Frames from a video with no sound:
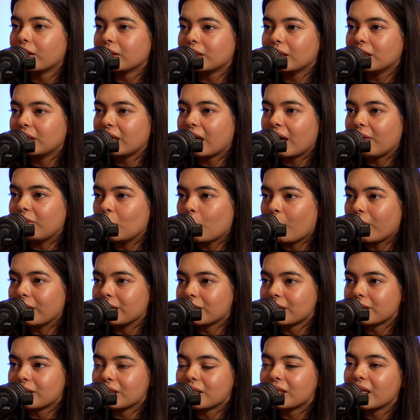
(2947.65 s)
I think
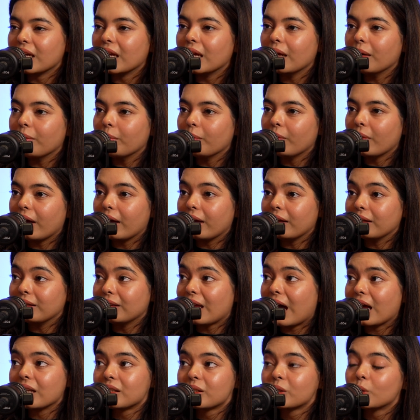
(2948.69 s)
everyone's the same, and
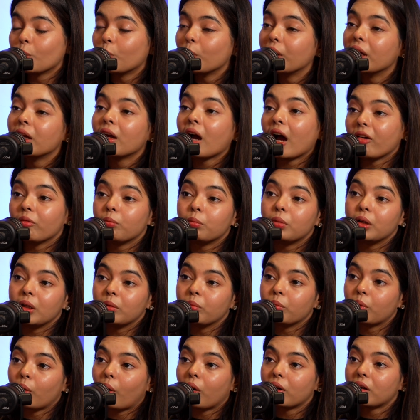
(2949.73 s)
that's the way I've
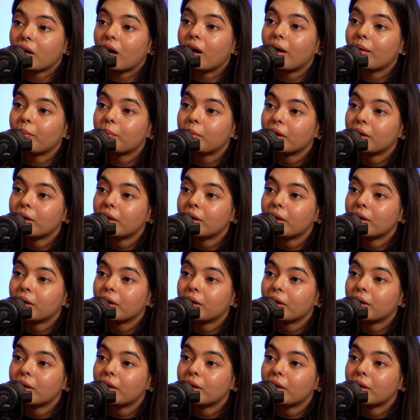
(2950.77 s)
been brought up.